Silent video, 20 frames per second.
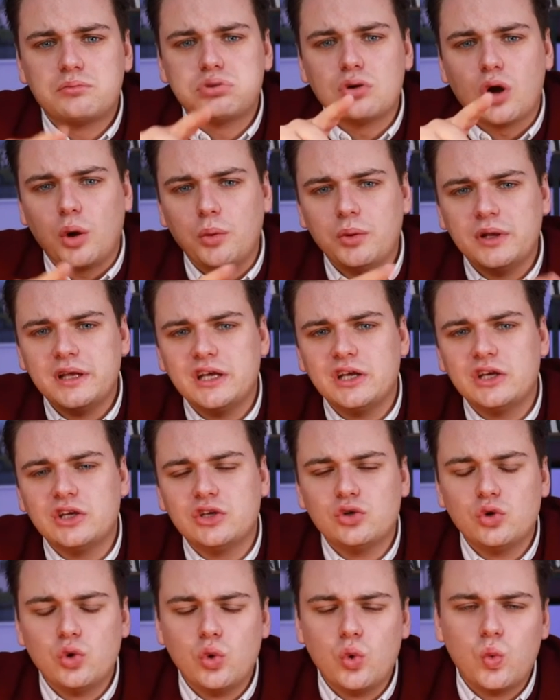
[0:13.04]
probably
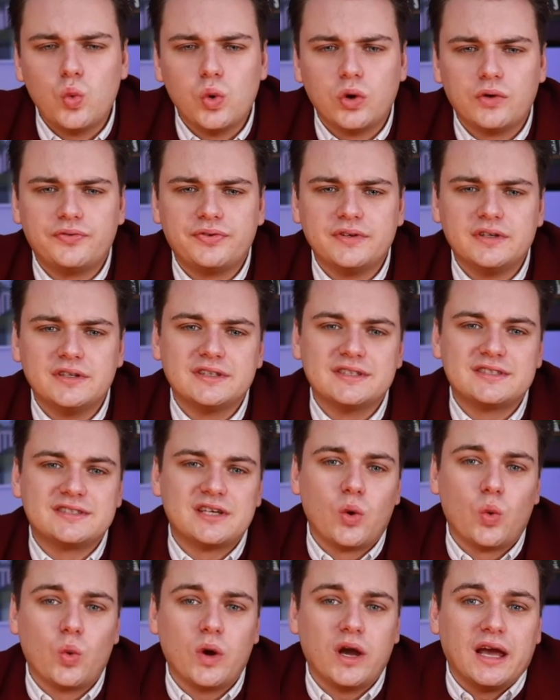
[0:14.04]
you will feel the
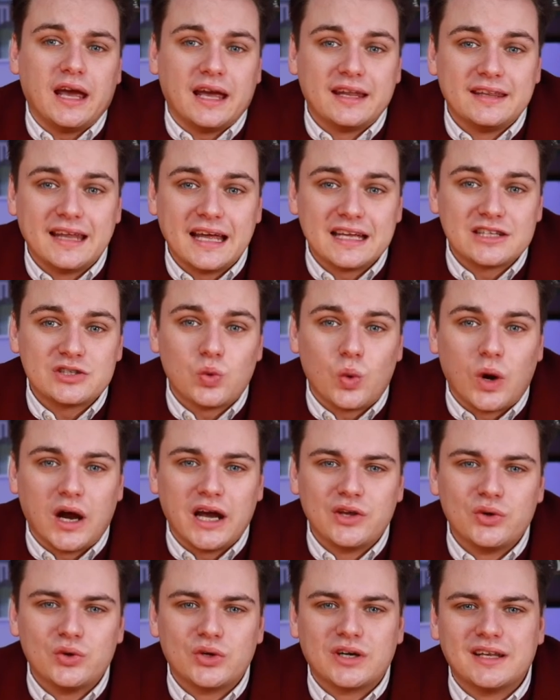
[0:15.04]
same way, and that's
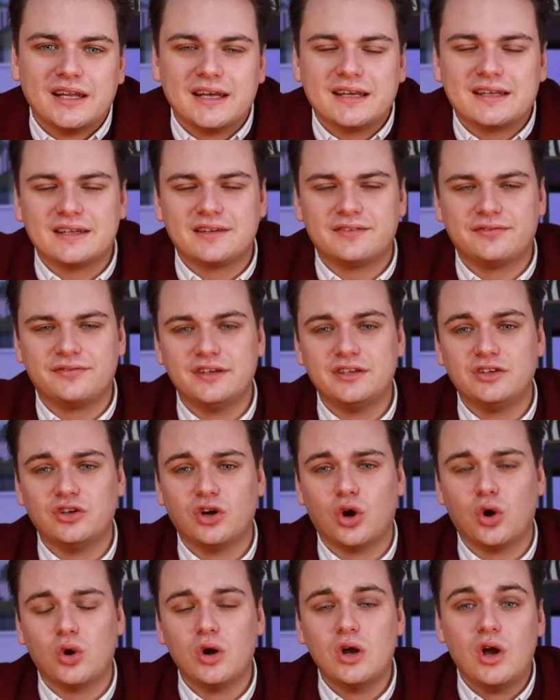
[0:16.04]
why you clicked this
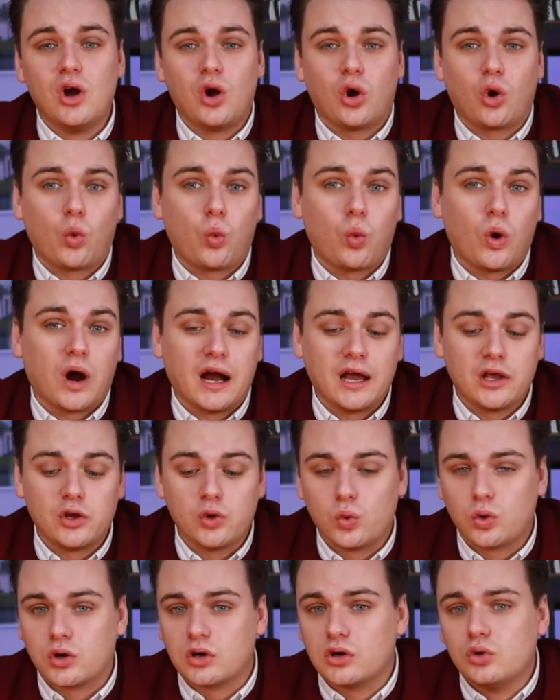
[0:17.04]
video or why
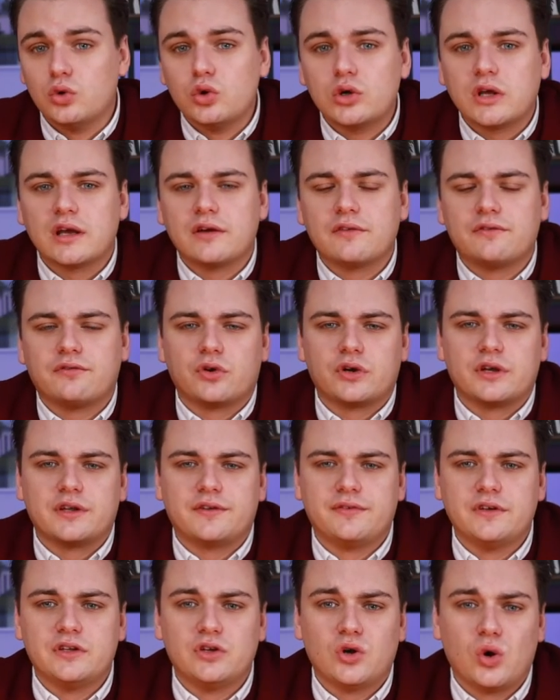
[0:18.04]
you were looking for
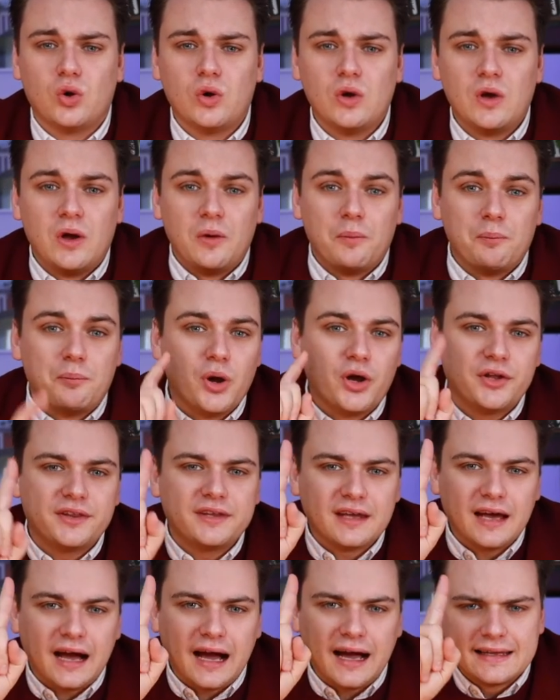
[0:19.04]
this video.
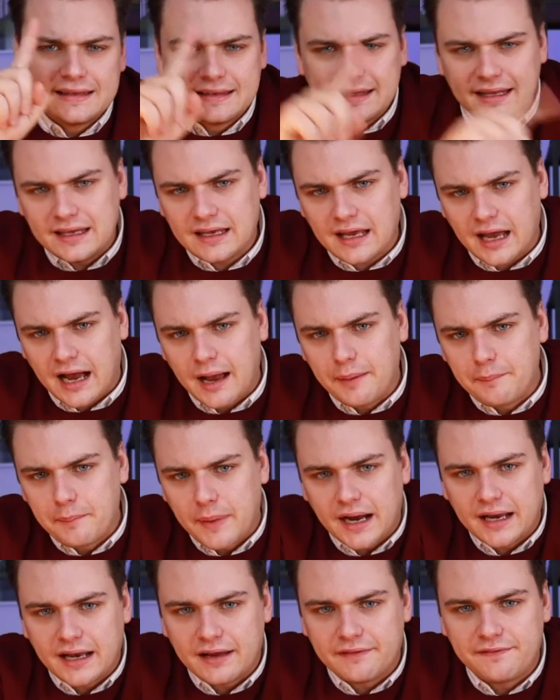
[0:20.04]
But I think I
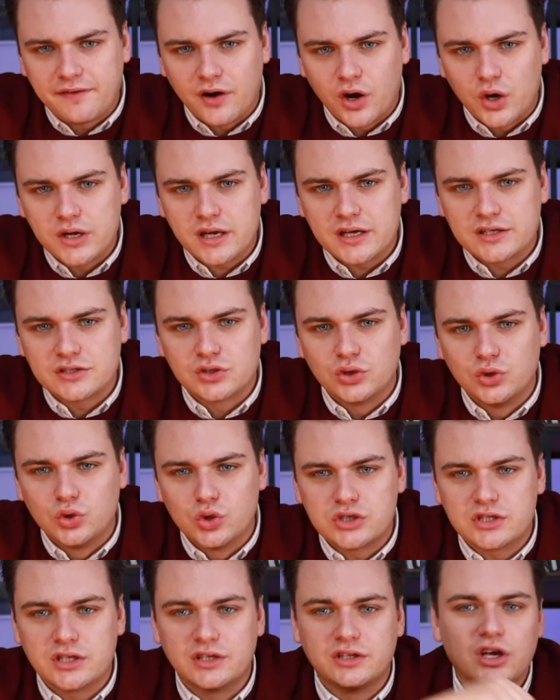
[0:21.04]
might have found a
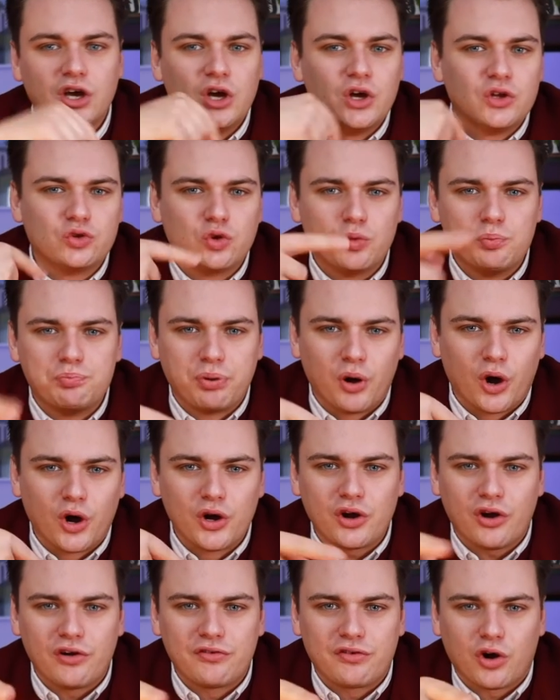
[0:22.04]
solution to
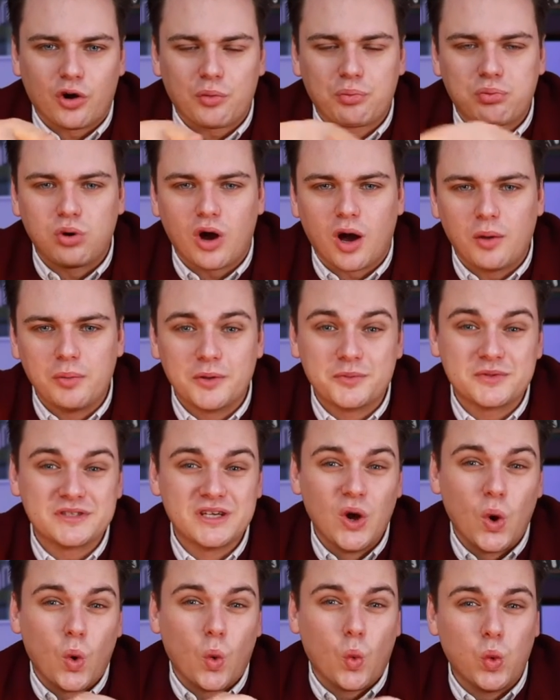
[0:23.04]
both of our problems,
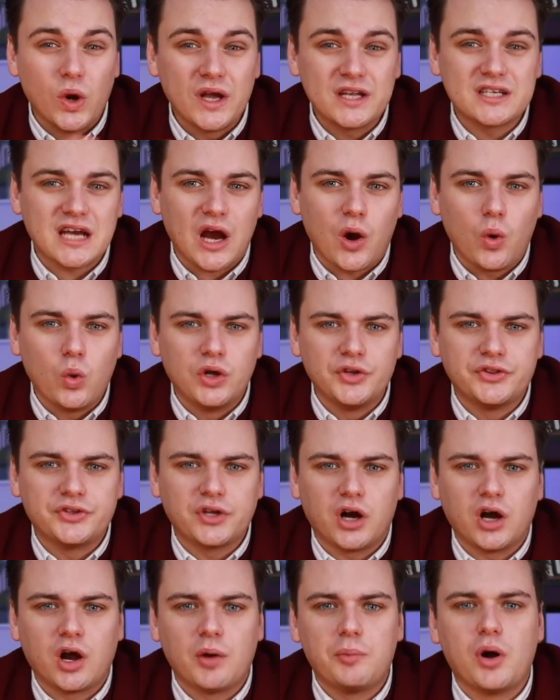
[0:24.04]
which I will
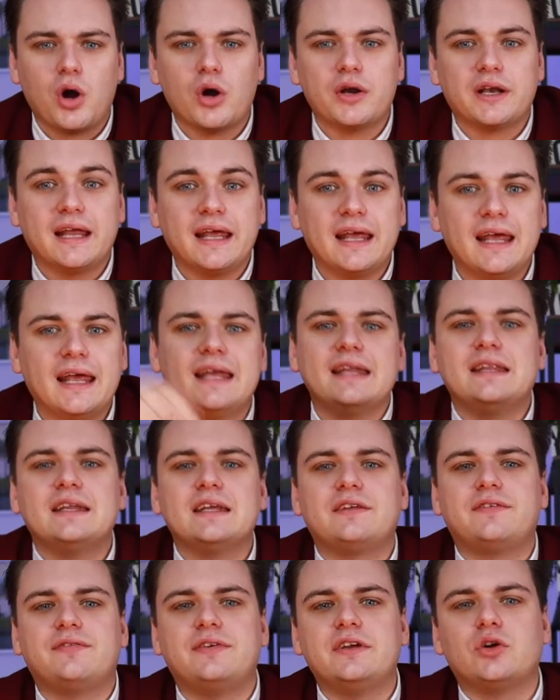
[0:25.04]
talk about in
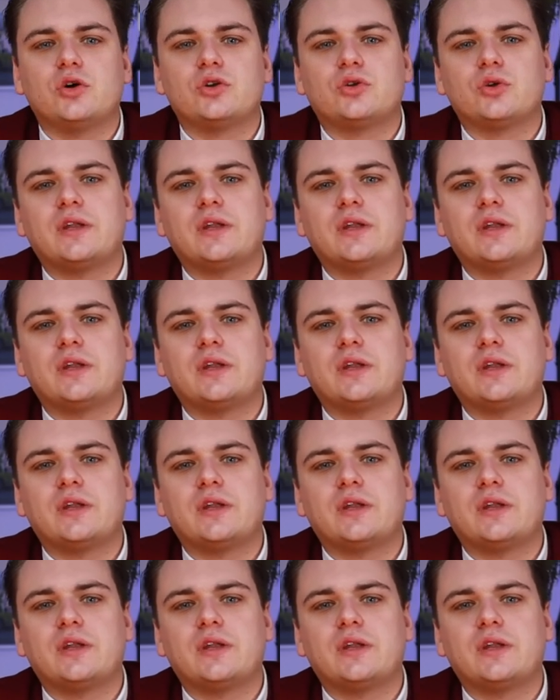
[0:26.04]
this video